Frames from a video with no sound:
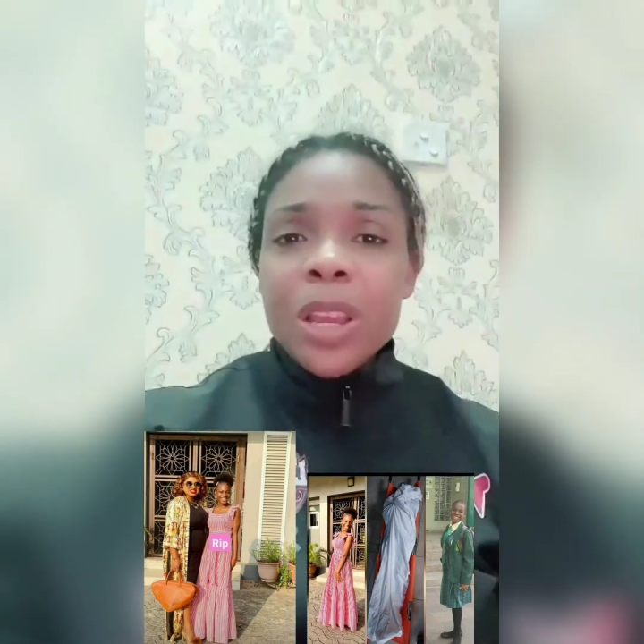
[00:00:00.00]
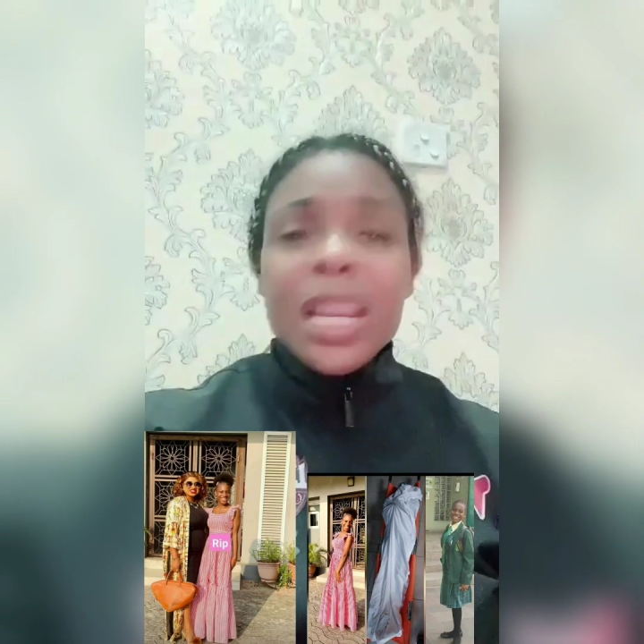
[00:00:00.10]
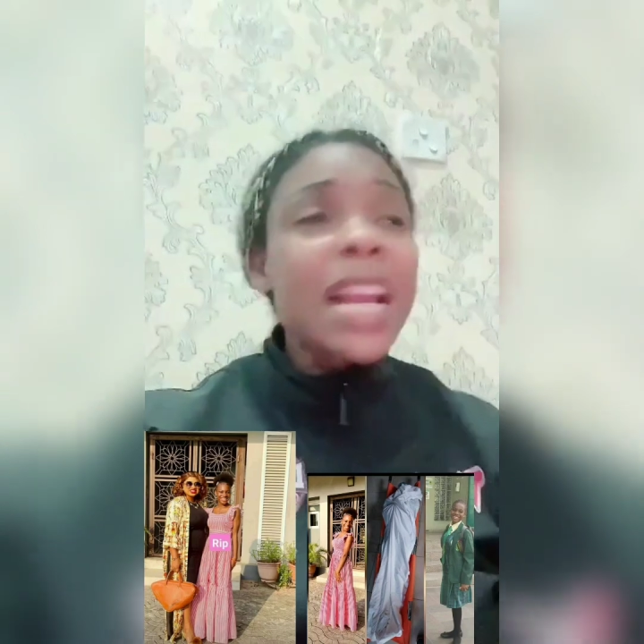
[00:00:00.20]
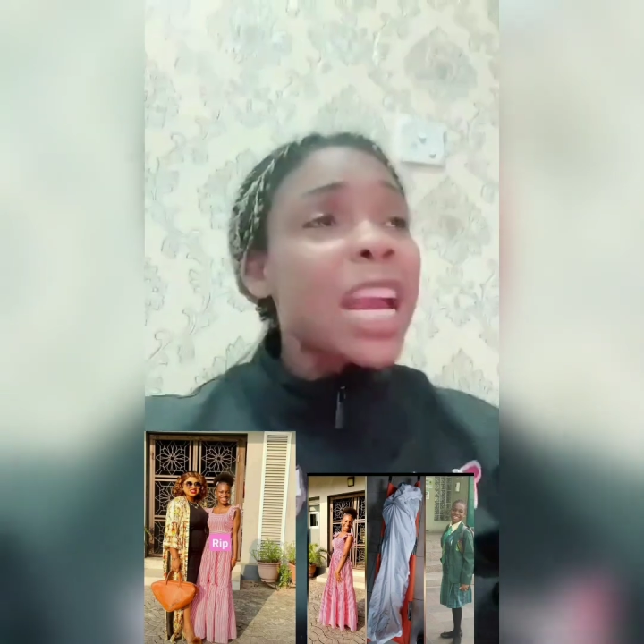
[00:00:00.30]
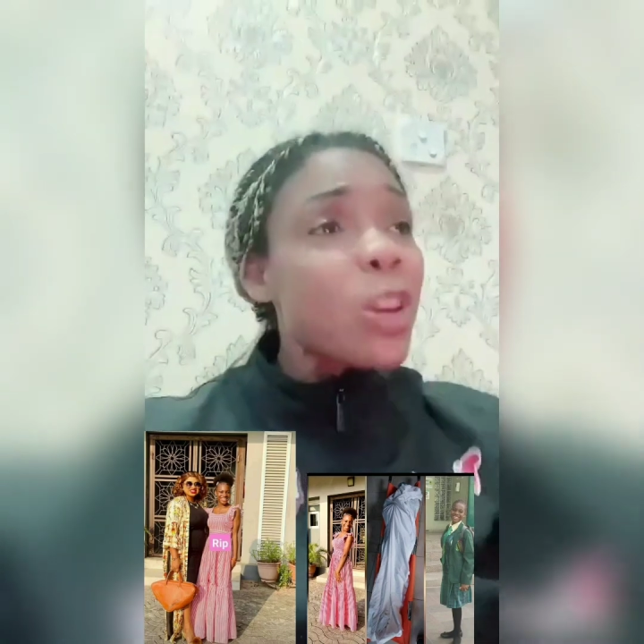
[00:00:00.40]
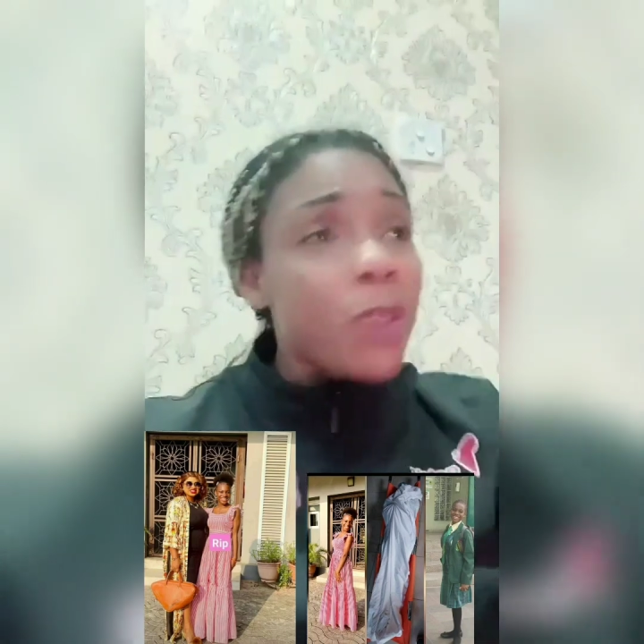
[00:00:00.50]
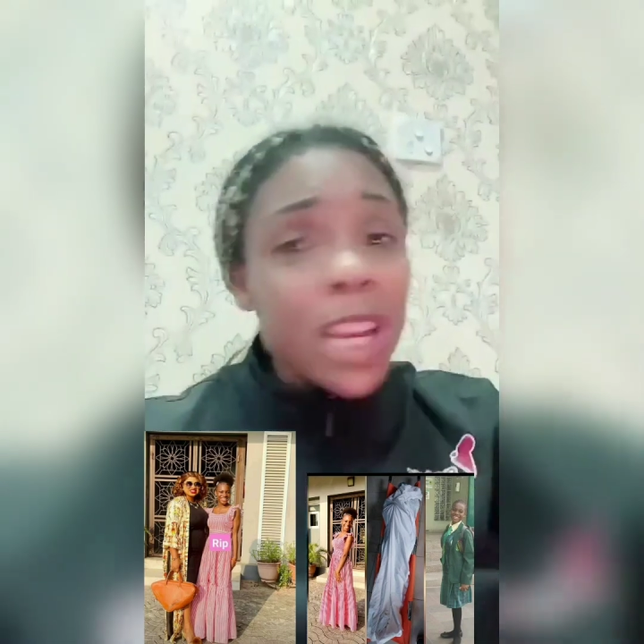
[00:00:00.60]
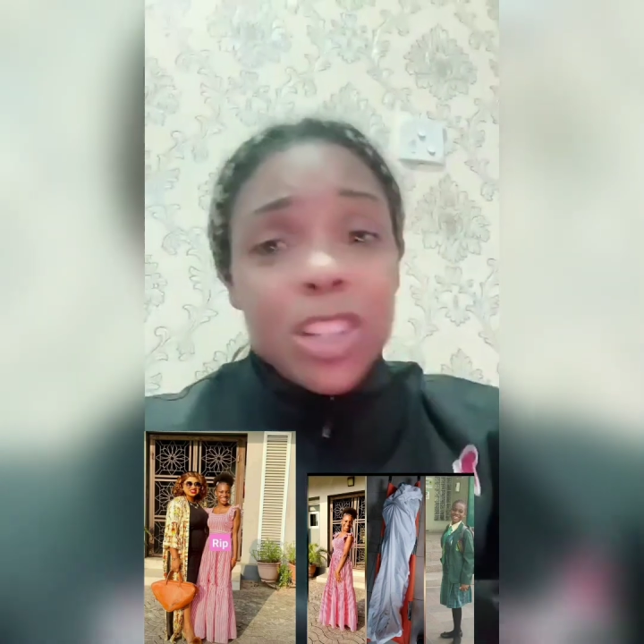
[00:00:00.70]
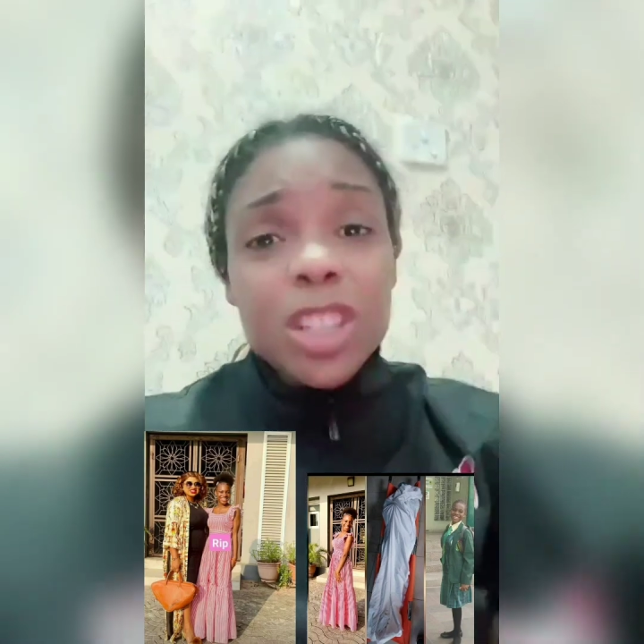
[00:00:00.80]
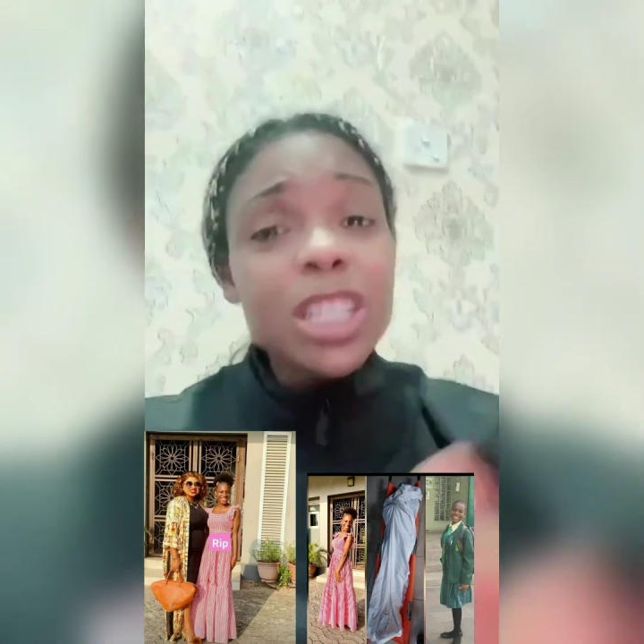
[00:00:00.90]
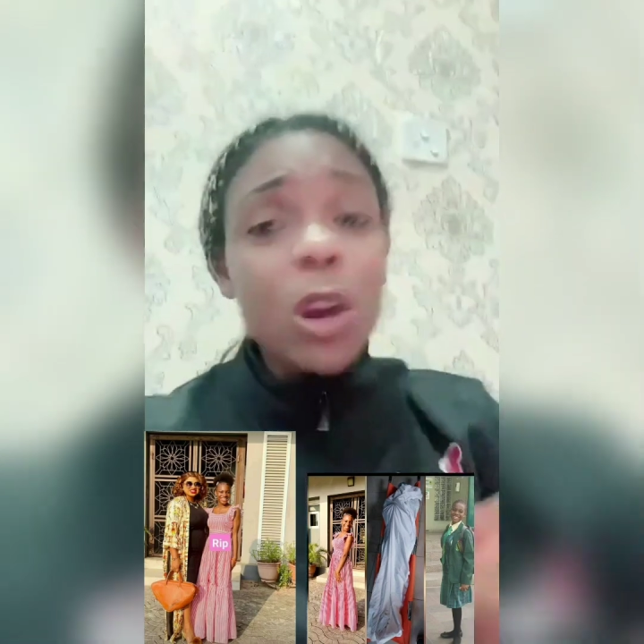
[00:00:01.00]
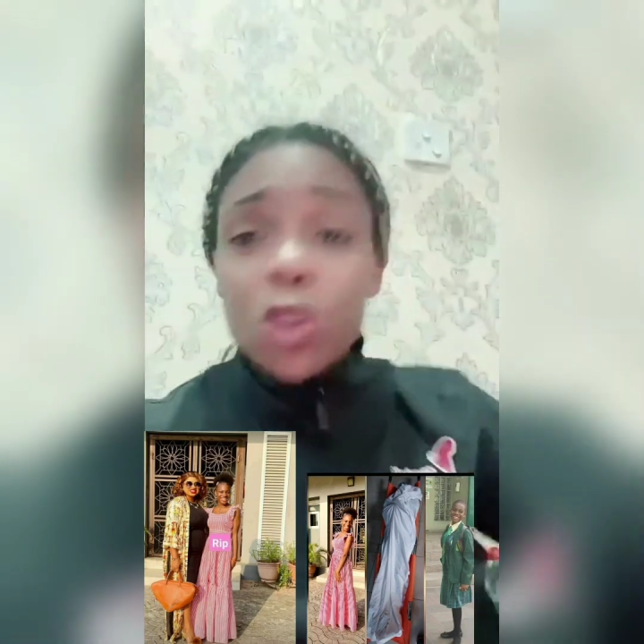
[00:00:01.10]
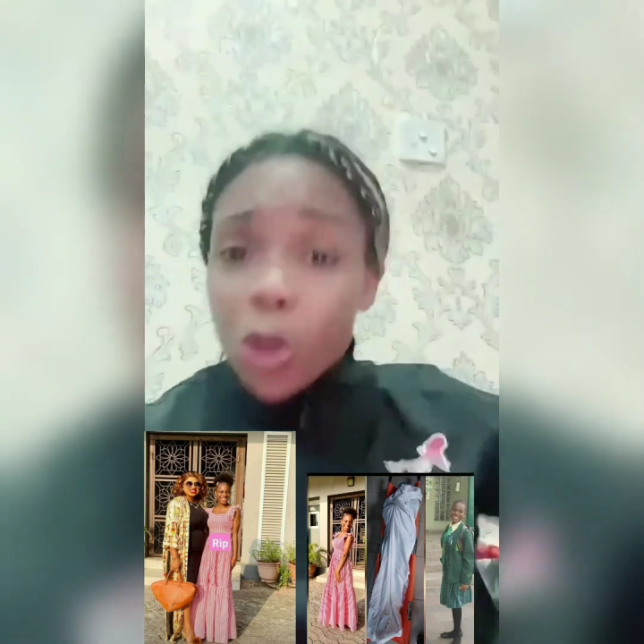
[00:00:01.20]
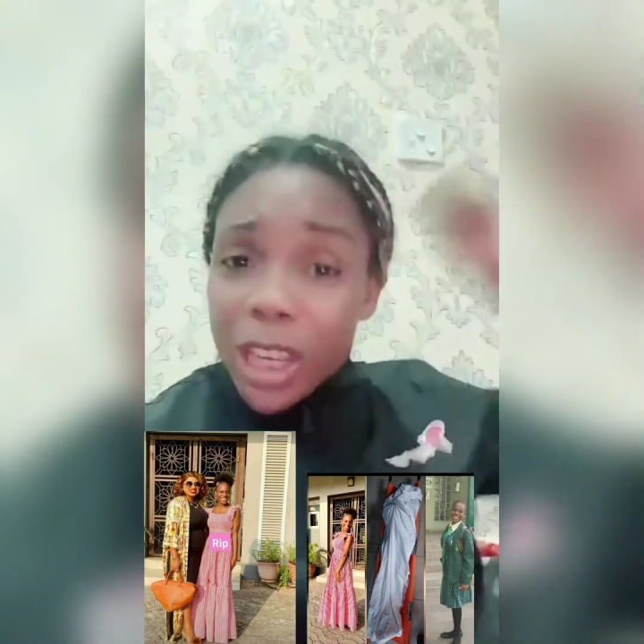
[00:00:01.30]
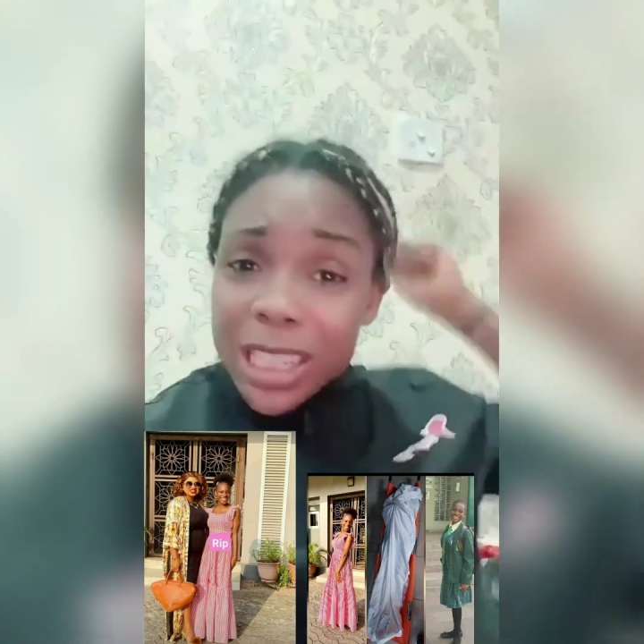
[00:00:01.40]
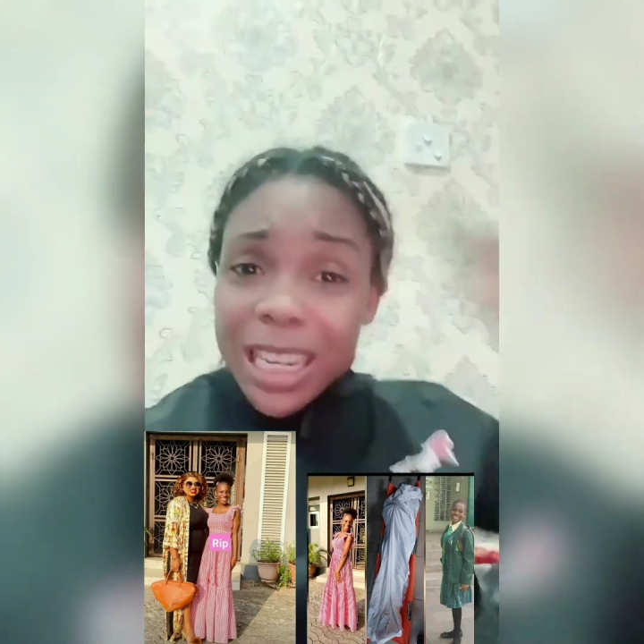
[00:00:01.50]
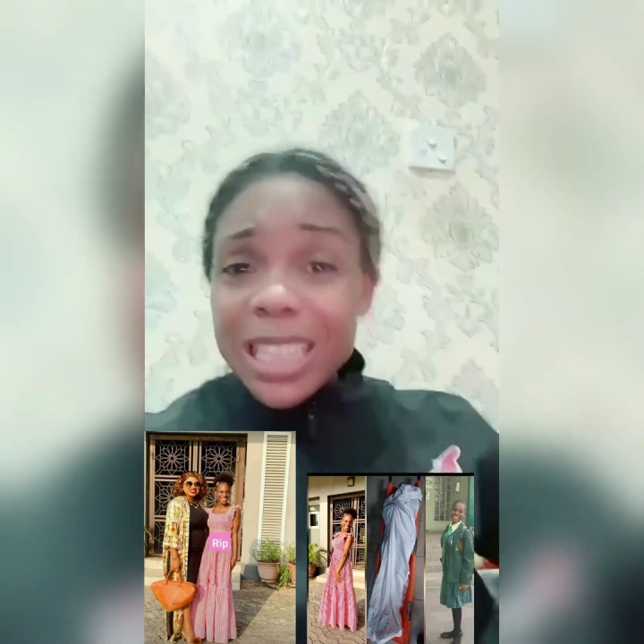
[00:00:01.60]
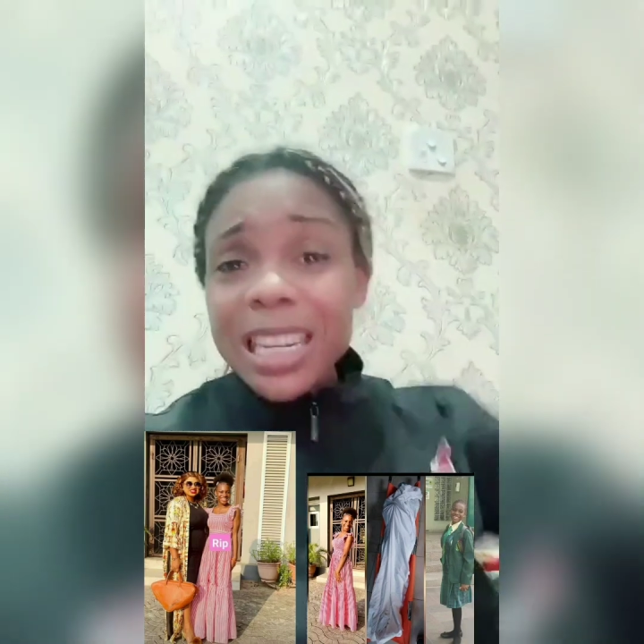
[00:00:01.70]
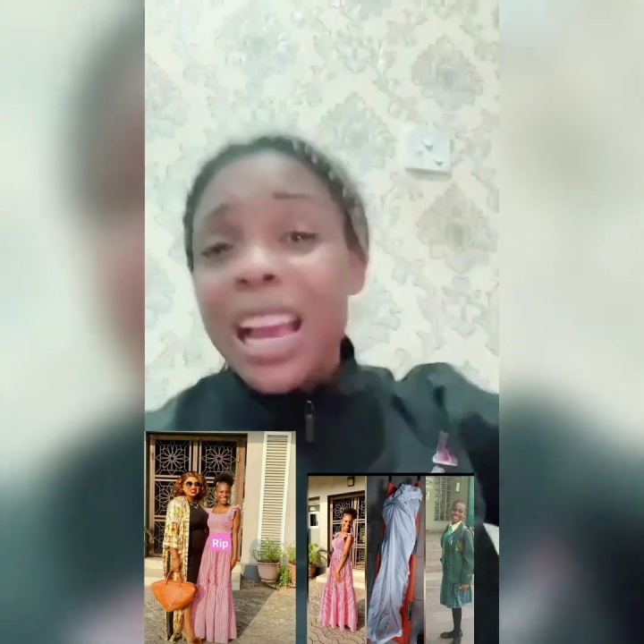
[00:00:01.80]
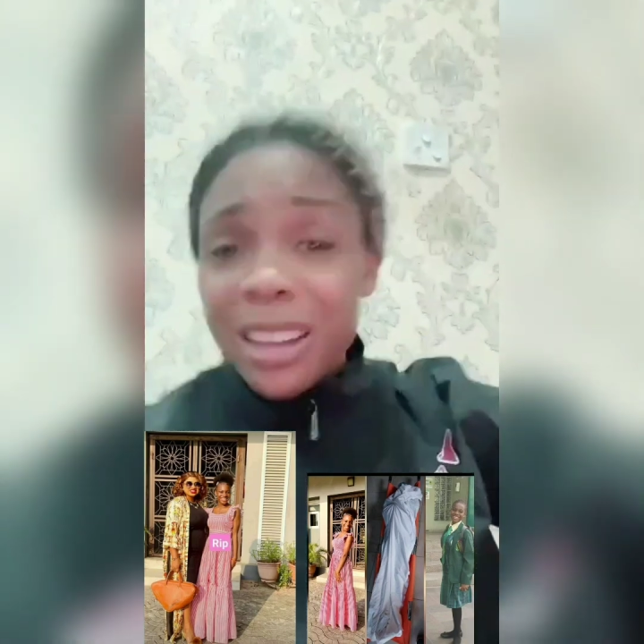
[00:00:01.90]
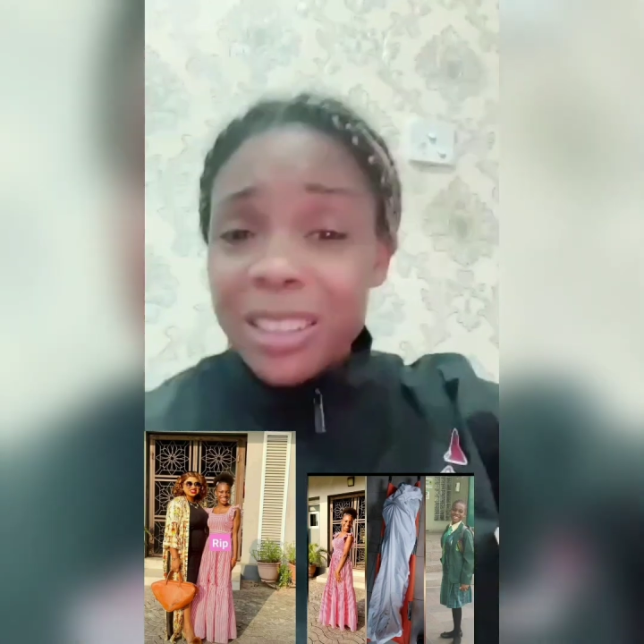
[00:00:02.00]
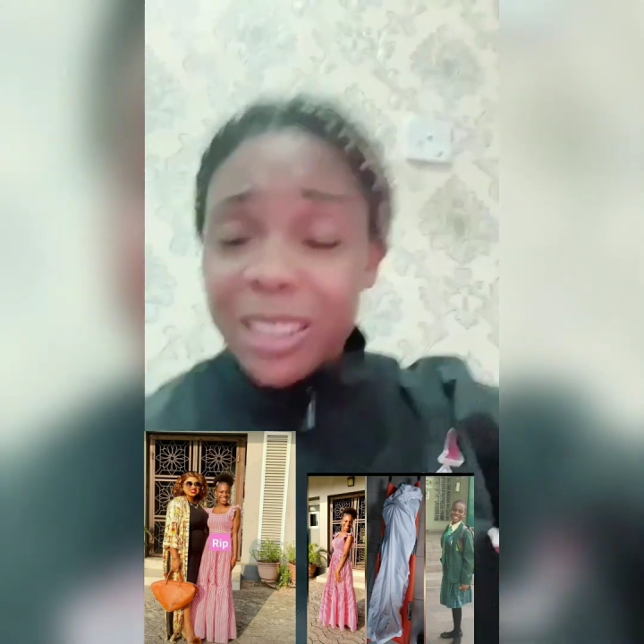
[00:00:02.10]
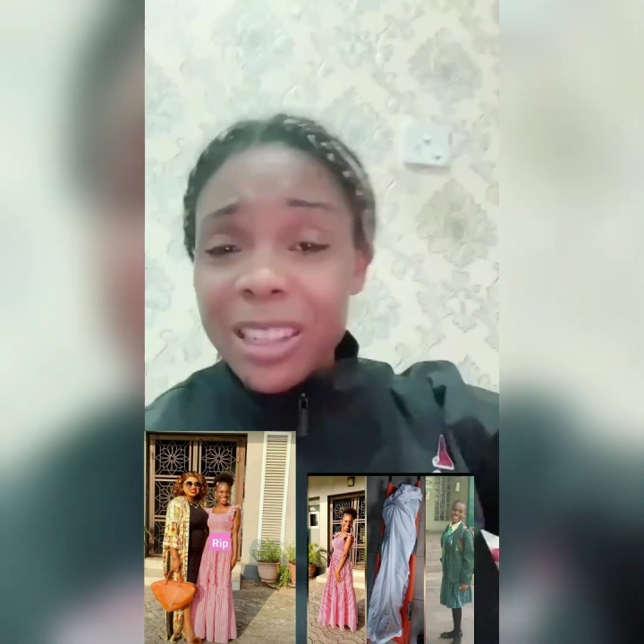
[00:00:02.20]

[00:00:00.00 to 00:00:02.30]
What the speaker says: The kind of electricity that will shock a child